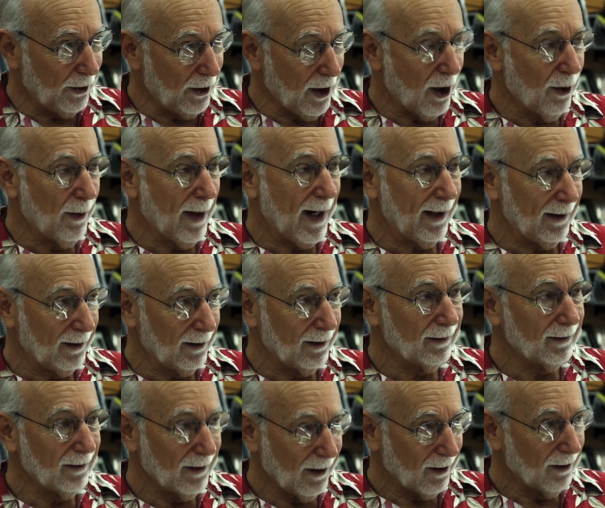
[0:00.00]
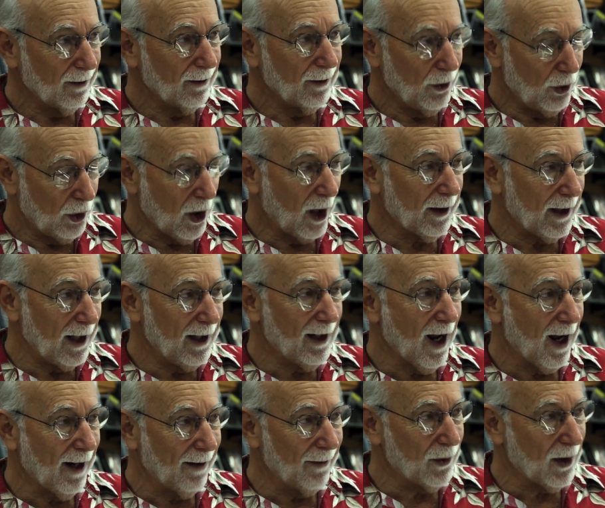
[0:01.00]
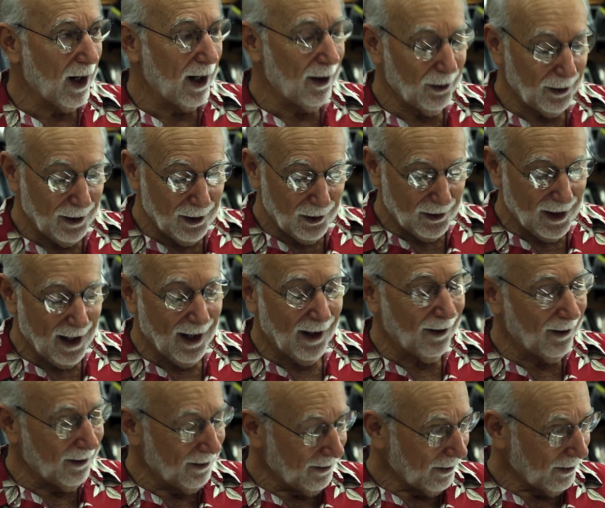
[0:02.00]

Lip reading: low-end junky knives. I only sell